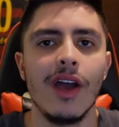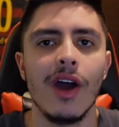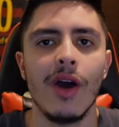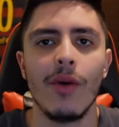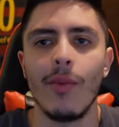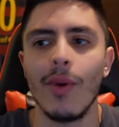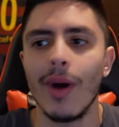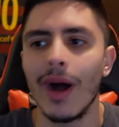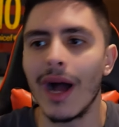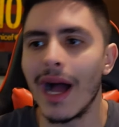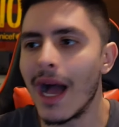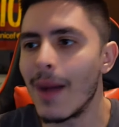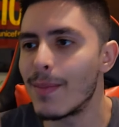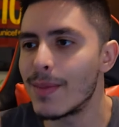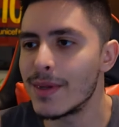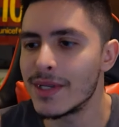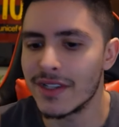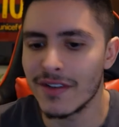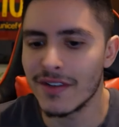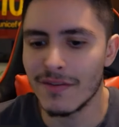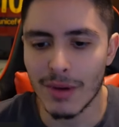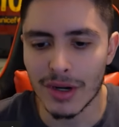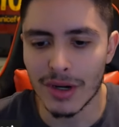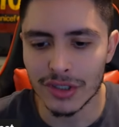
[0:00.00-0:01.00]
What happens
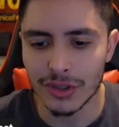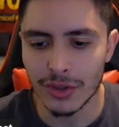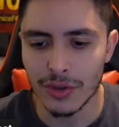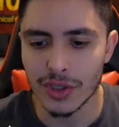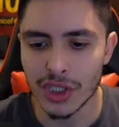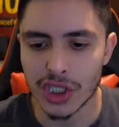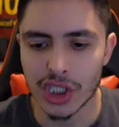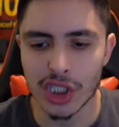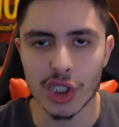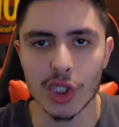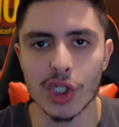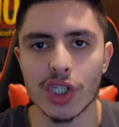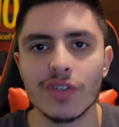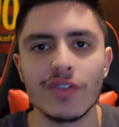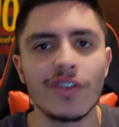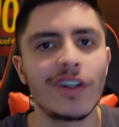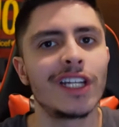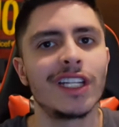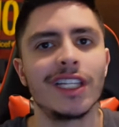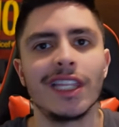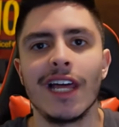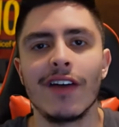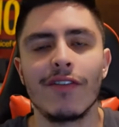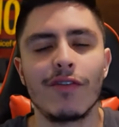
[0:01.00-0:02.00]
if Barcelona search for a
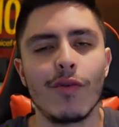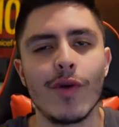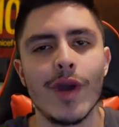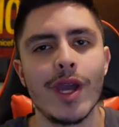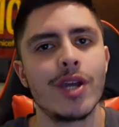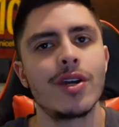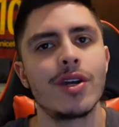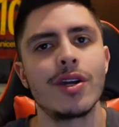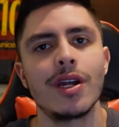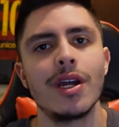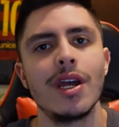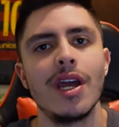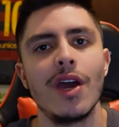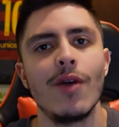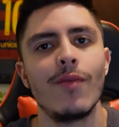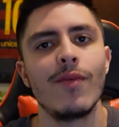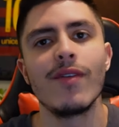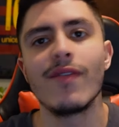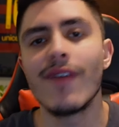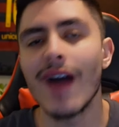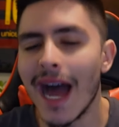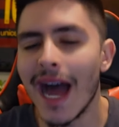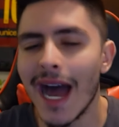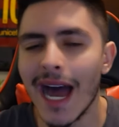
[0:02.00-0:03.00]
left winger? We've
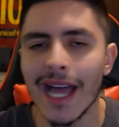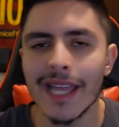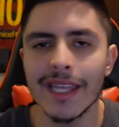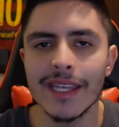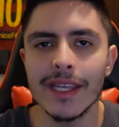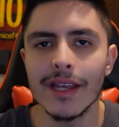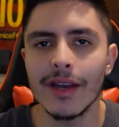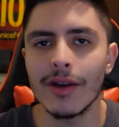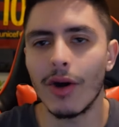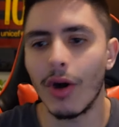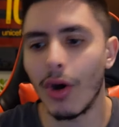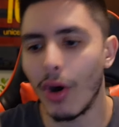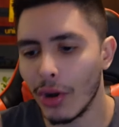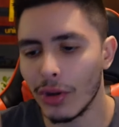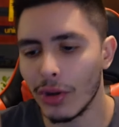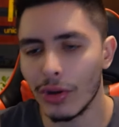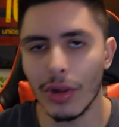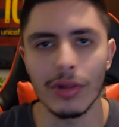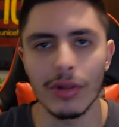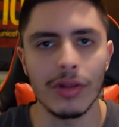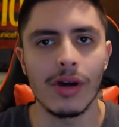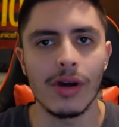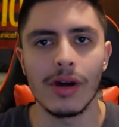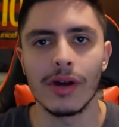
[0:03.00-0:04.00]
had it all
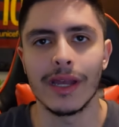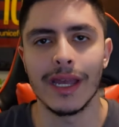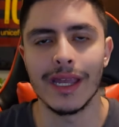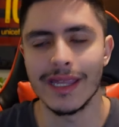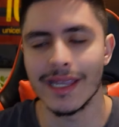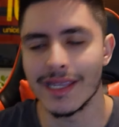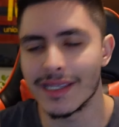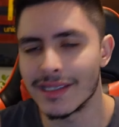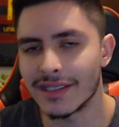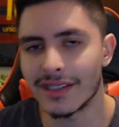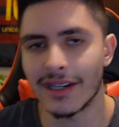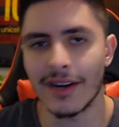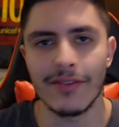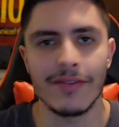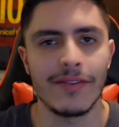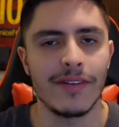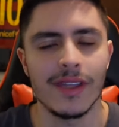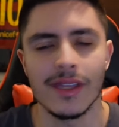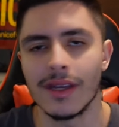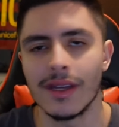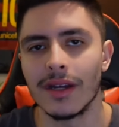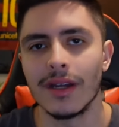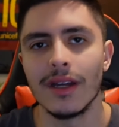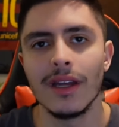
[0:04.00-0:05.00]
along, and it's
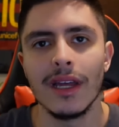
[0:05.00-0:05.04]
Raphinha.